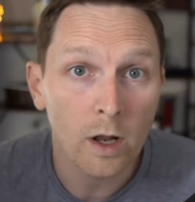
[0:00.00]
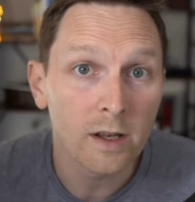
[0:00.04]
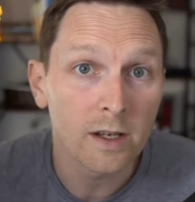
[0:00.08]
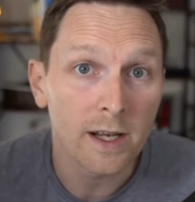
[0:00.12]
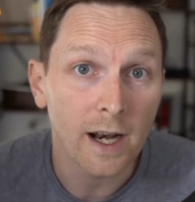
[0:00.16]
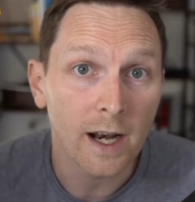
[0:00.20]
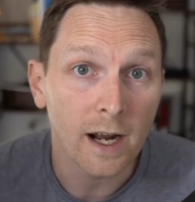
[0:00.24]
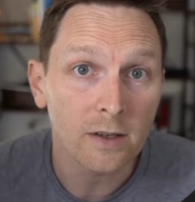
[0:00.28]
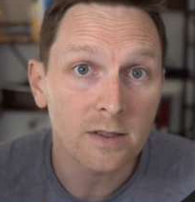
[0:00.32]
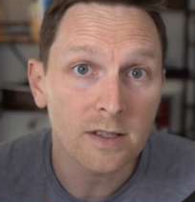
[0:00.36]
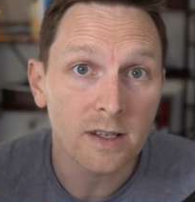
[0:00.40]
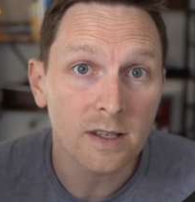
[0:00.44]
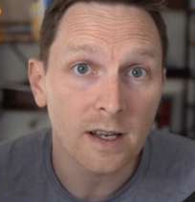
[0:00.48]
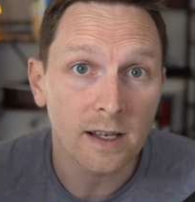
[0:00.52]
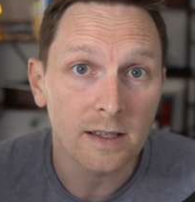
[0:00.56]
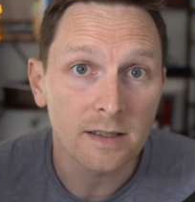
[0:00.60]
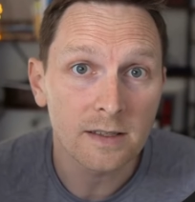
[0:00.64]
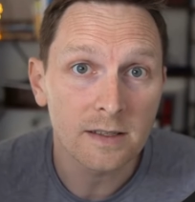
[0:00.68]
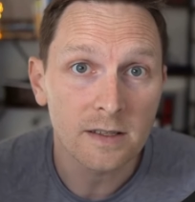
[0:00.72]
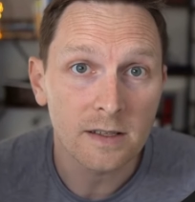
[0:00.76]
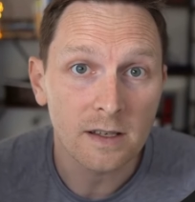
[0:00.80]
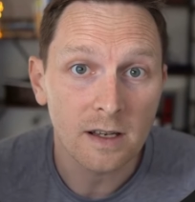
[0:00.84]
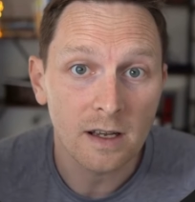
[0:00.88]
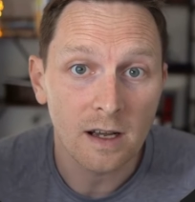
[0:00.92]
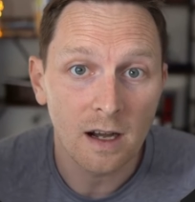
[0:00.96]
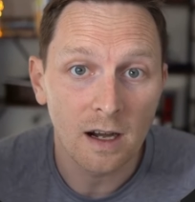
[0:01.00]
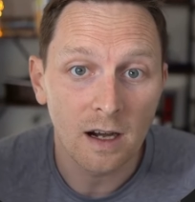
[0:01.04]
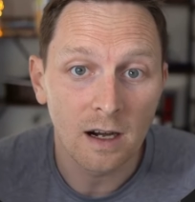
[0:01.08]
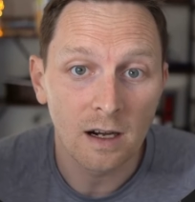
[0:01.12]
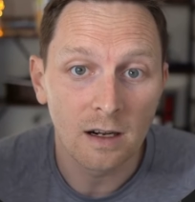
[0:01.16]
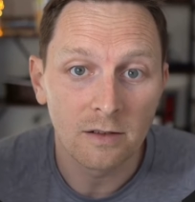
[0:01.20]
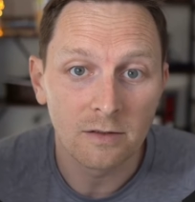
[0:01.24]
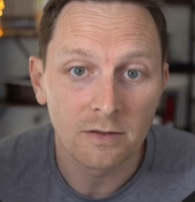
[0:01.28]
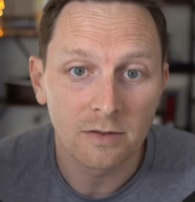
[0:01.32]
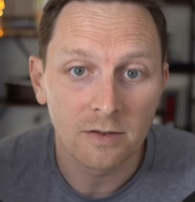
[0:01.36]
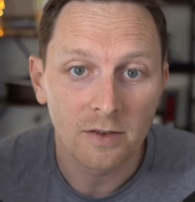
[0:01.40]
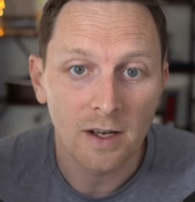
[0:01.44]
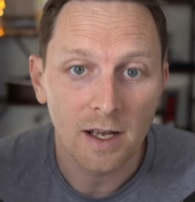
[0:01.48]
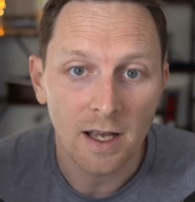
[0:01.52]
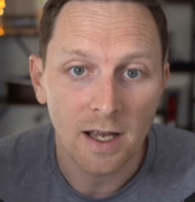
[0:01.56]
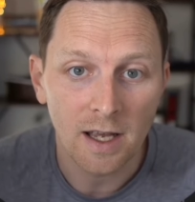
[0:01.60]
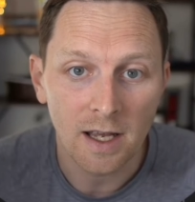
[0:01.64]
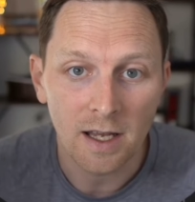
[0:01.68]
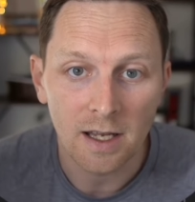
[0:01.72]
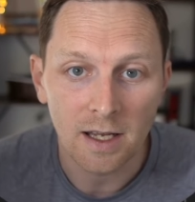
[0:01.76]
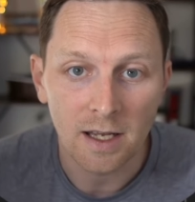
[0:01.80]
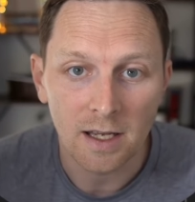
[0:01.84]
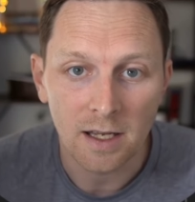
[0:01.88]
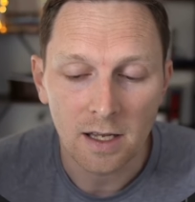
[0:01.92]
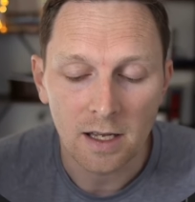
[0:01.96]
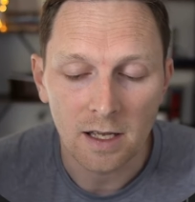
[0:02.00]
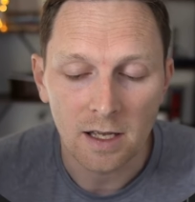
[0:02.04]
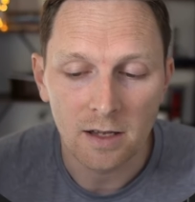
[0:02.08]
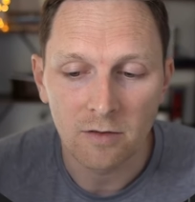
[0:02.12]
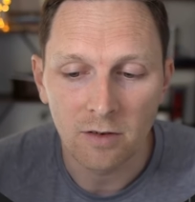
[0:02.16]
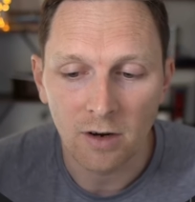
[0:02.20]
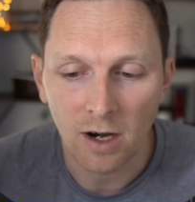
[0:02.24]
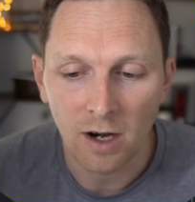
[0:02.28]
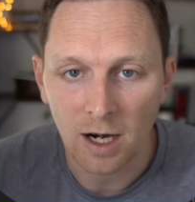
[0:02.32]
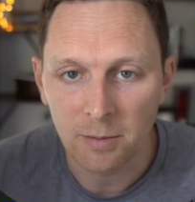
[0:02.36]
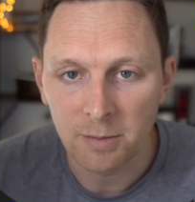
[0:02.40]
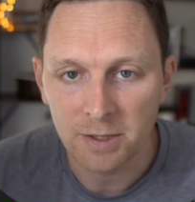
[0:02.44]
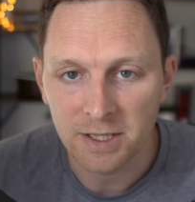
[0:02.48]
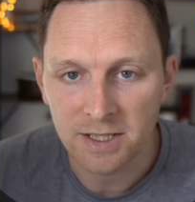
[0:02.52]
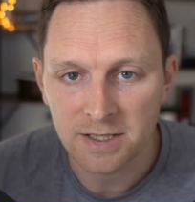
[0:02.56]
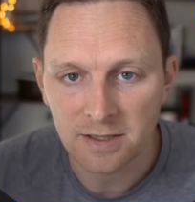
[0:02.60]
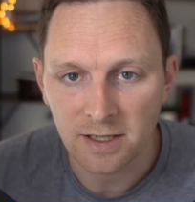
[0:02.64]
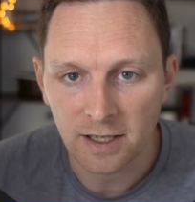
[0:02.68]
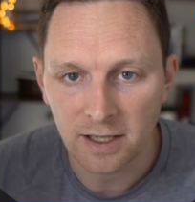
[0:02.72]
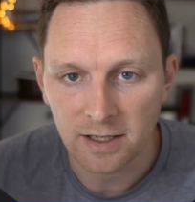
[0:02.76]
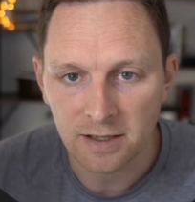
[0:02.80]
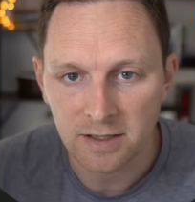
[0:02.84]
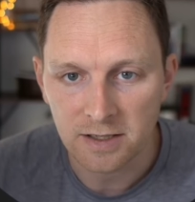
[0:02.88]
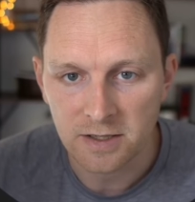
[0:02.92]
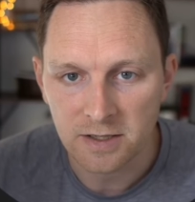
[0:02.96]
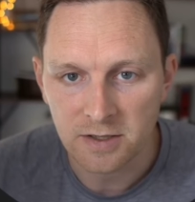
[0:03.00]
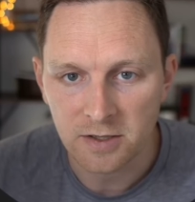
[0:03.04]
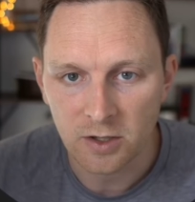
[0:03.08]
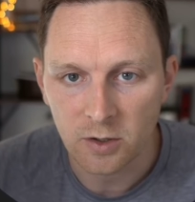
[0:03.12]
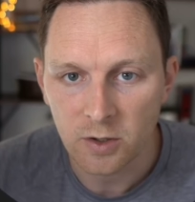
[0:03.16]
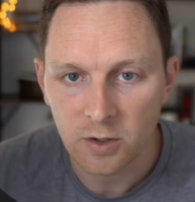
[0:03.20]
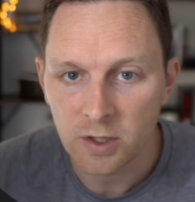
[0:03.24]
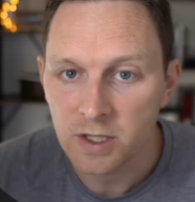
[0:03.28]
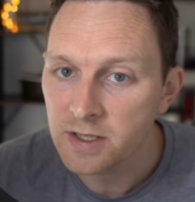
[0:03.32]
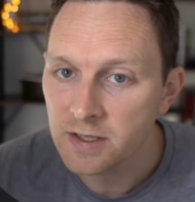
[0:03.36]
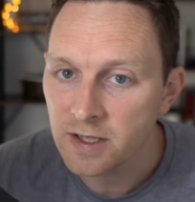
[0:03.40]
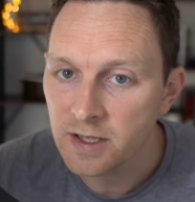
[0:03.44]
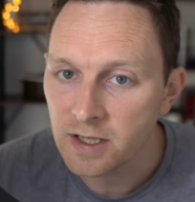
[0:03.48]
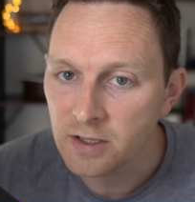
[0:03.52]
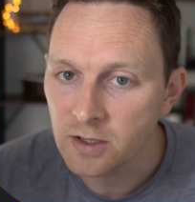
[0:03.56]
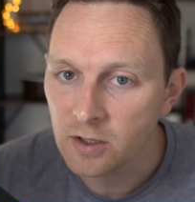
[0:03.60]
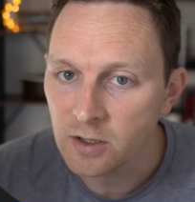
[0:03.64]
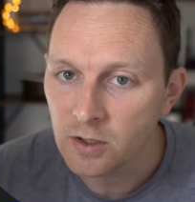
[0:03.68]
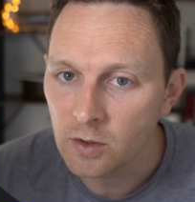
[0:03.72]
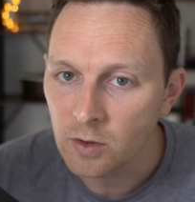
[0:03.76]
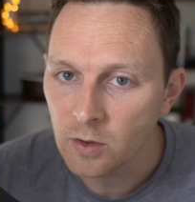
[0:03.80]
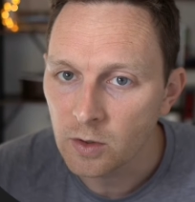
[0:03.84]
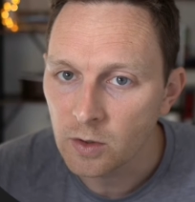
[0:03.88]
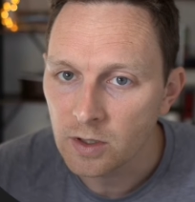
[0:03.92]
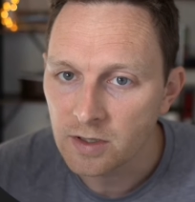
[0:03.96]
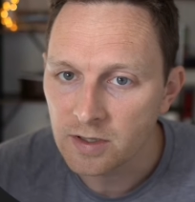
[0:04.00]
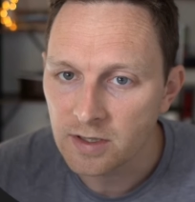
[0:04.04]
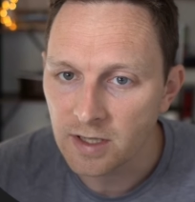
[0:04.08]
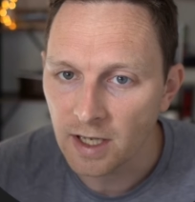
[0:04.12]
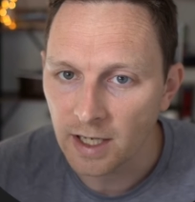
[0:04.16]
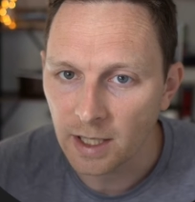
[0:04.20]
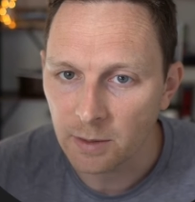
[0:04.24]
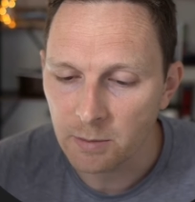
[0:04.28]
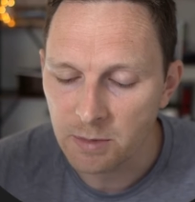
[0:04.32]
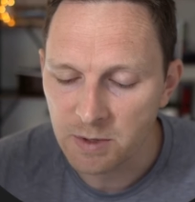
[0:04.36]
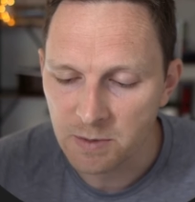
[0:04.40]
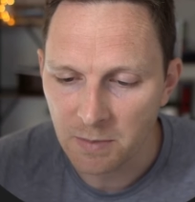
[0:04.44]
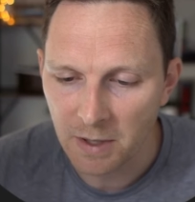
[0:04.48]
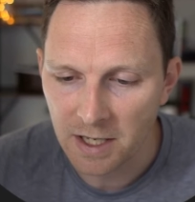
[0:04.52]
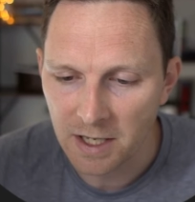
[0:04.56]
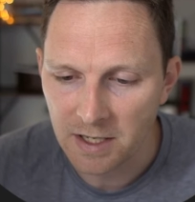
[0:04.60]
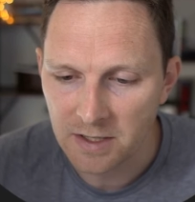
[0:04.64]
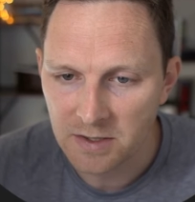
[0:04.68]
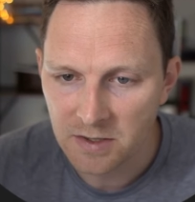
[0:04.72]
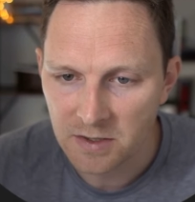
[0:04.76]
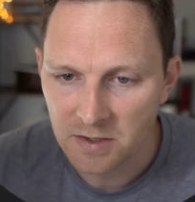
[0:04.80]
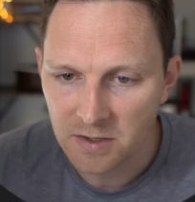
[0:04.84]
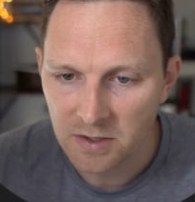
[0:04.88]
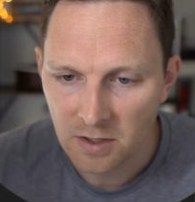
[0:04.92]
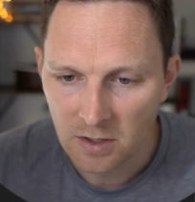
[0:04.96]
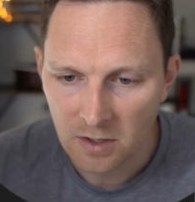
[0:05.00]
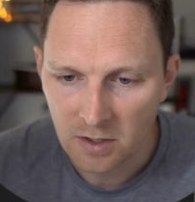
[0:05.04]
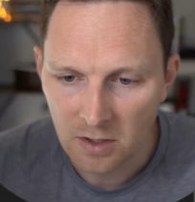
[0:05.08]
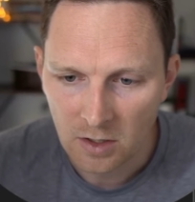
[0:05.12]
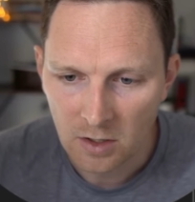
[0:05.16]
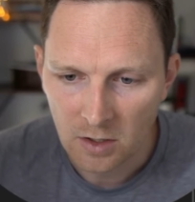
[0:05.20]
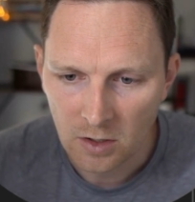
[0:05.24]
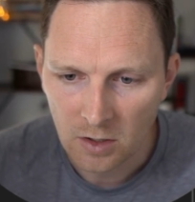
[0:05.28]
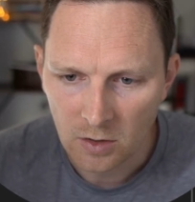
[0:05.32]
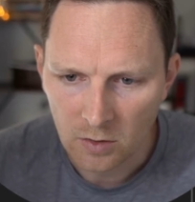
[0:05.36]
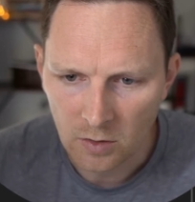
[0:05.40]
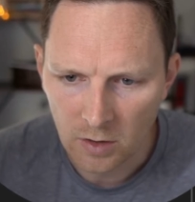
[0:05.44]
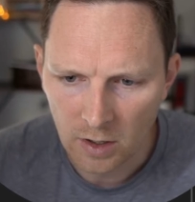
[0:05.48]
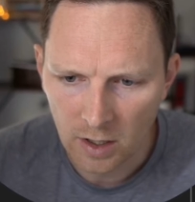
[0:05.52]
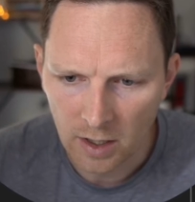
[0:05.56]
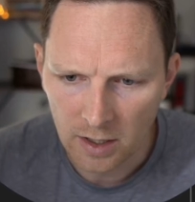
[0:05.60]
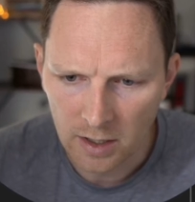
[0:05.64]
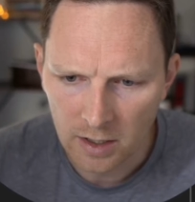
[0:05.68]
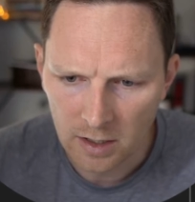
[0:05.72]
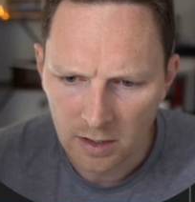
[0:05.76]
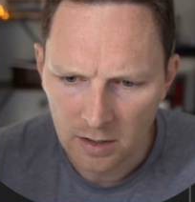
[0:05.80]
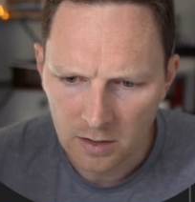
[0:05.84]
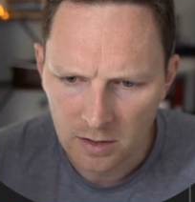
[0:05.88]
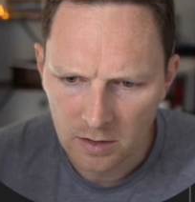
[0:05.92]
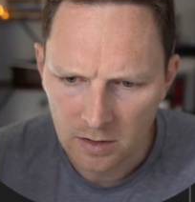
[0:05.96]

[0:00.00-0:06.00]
the downsides of a environment like this, though, is they do take up space, right?